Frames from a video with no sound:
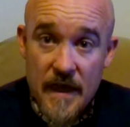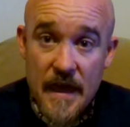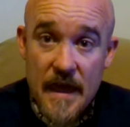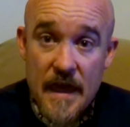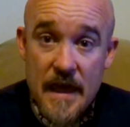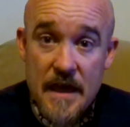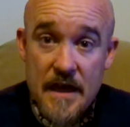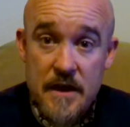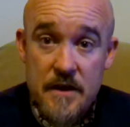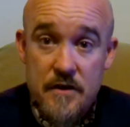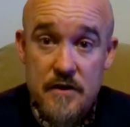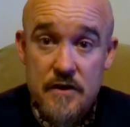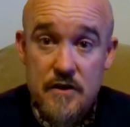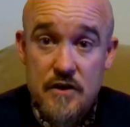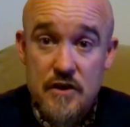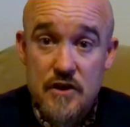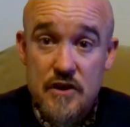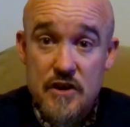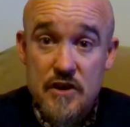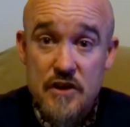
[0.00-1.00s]
and
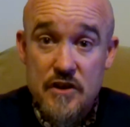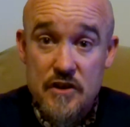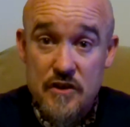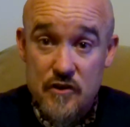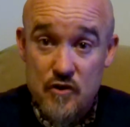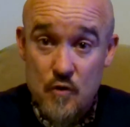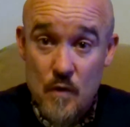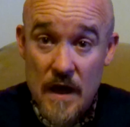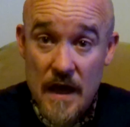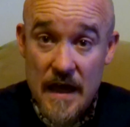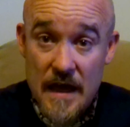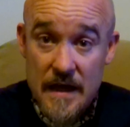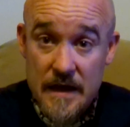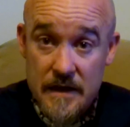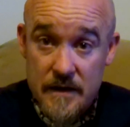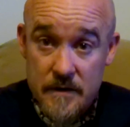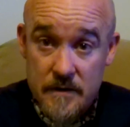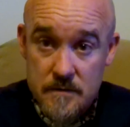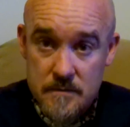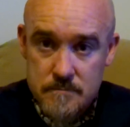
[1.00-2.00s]
you
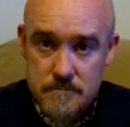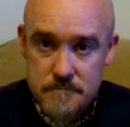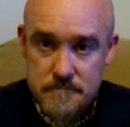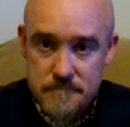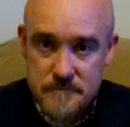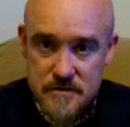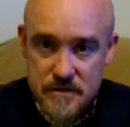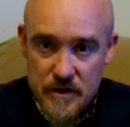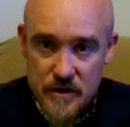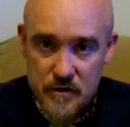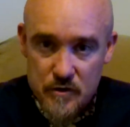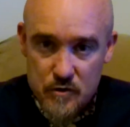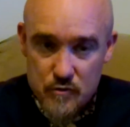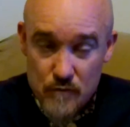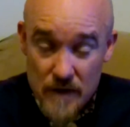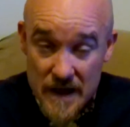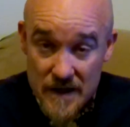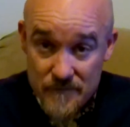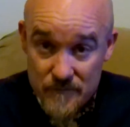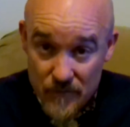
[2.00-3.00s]
had, say, your
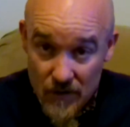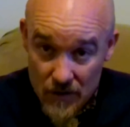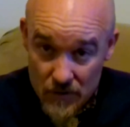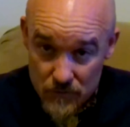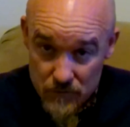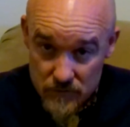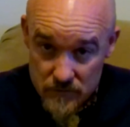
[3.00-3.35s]
grandfather,